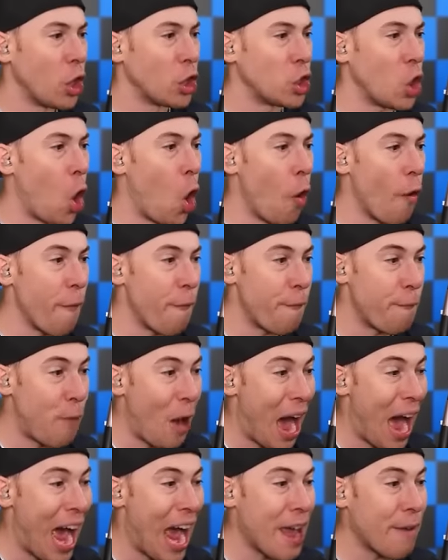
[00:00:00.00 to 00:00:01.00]
There's
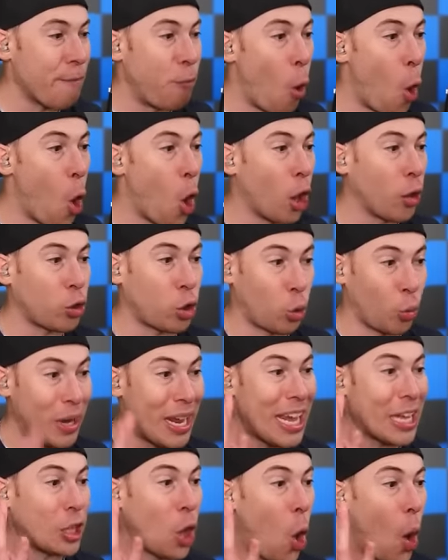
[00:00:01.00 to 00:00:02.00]
five, four,
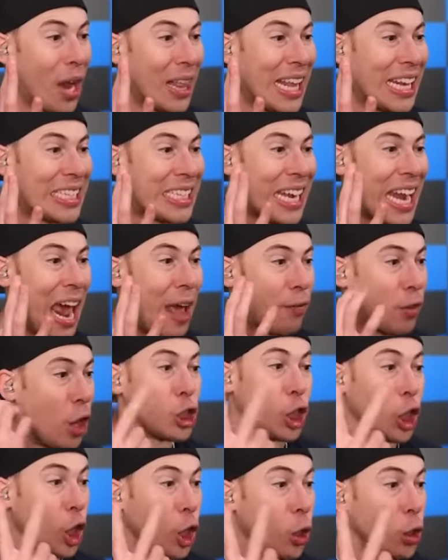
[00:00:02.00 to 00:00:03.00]
three toilets left,
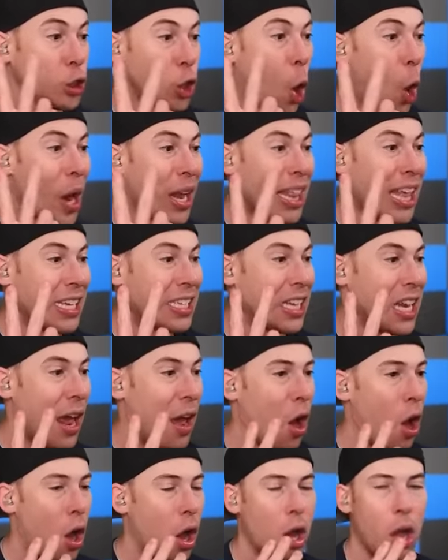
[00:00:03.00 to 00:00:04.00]
two toilets
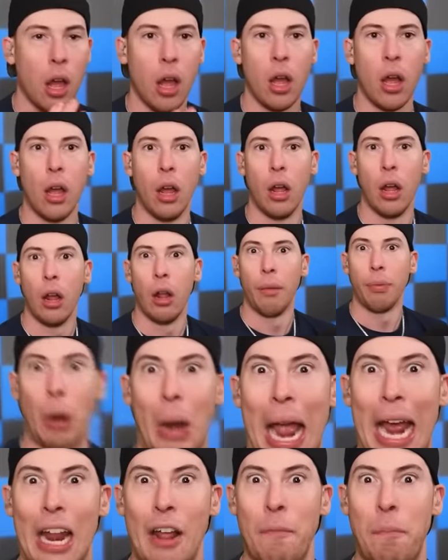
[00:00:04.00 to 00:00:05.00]
left. They're
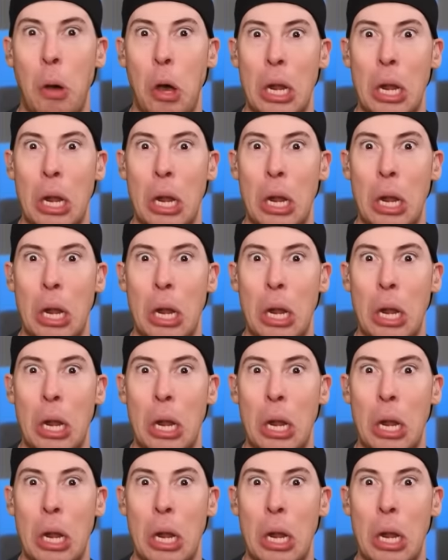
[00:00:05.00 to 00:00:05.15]
out of